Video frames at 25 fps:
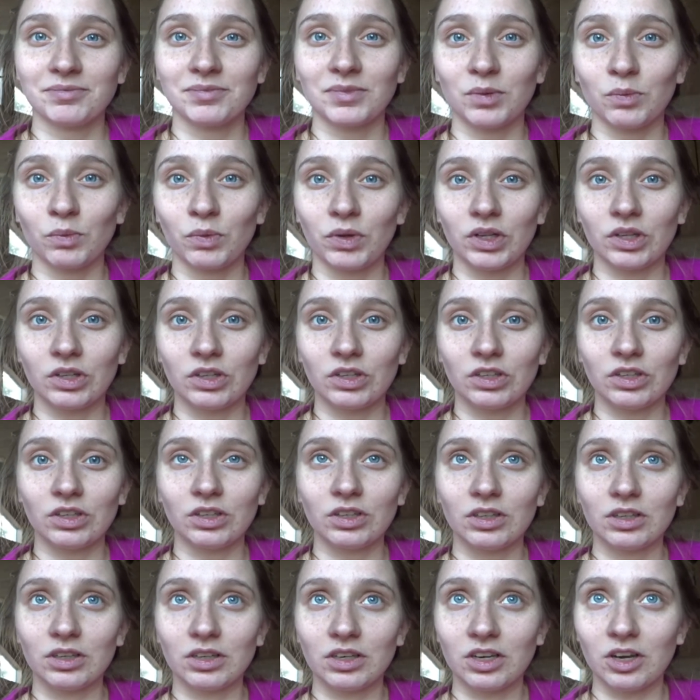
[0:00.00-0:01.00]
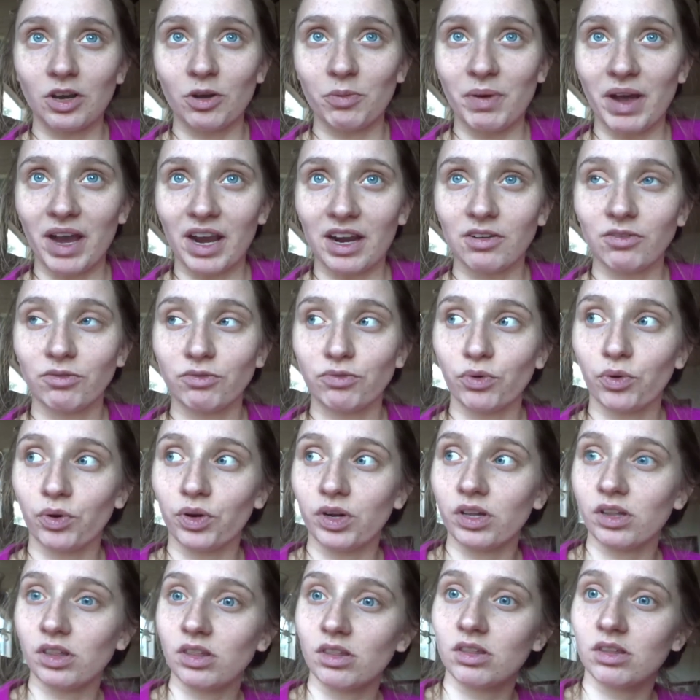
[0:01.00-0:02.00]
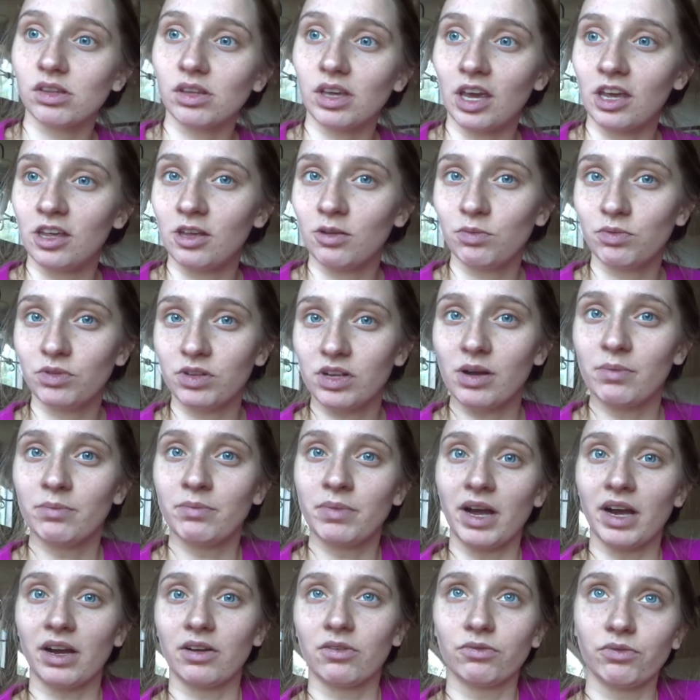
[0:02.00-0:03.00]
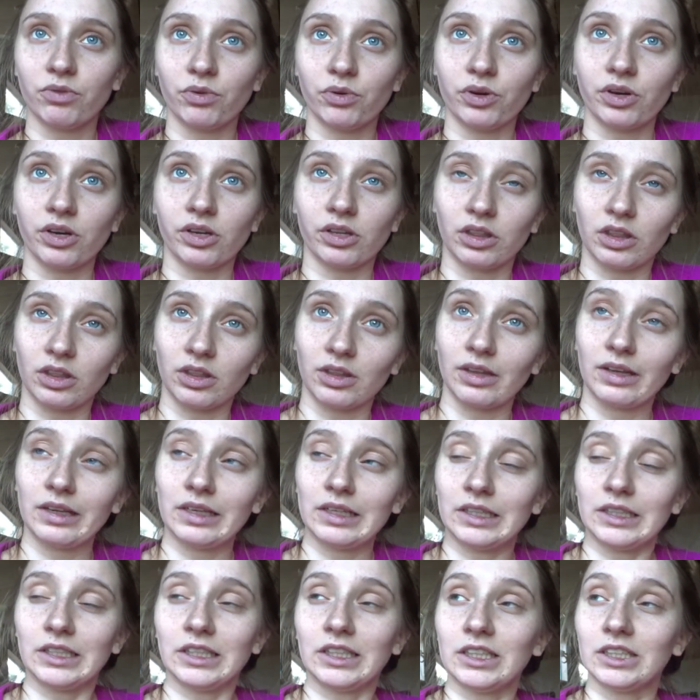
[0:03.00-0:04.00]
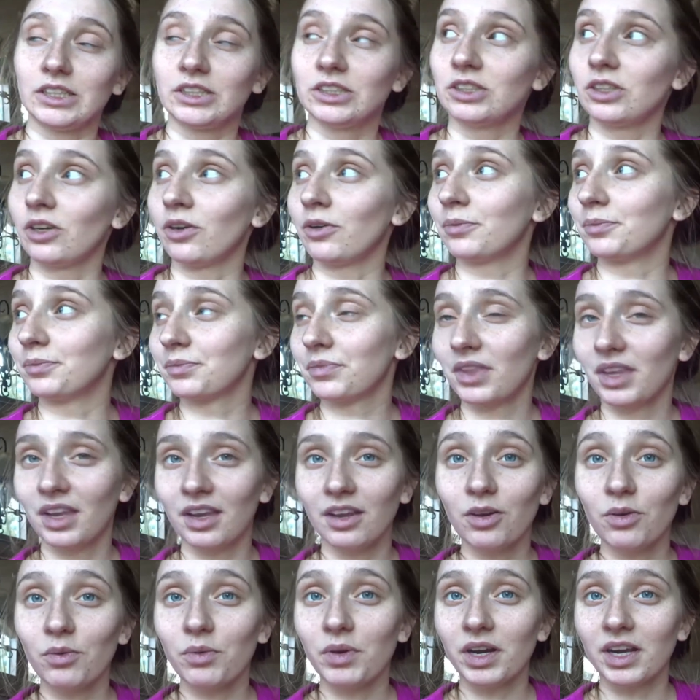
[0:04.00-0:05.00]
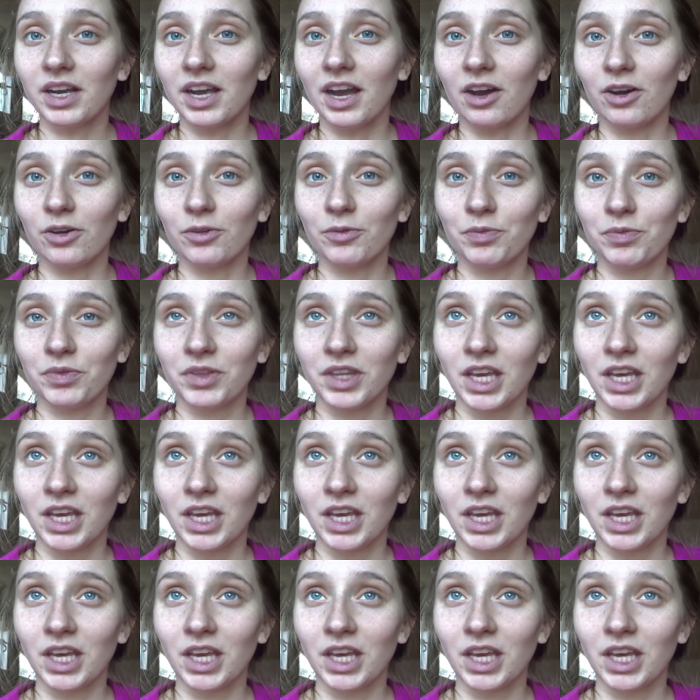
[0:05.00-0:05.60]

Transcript: We'll go back and forth. Caleb will come back and forth, so it'll work out.